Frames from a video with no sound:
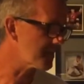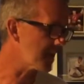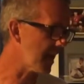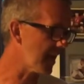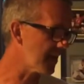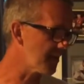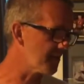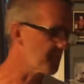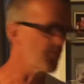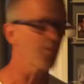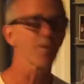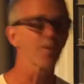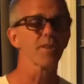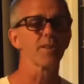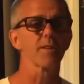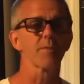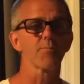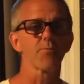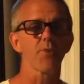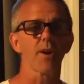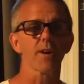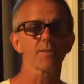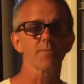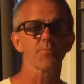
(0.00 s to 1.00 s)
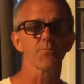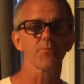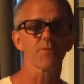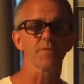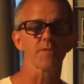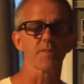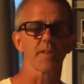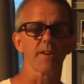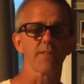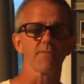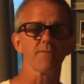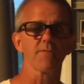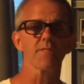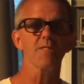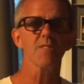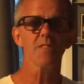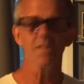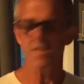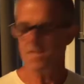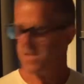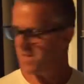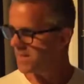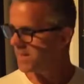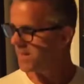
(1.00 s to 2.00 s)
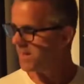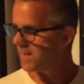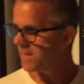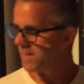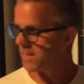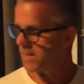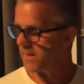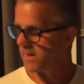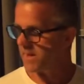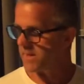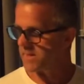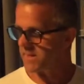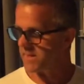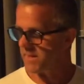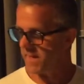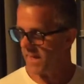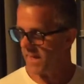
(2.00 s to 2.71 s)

from California, BroxBoys and Aaron, and they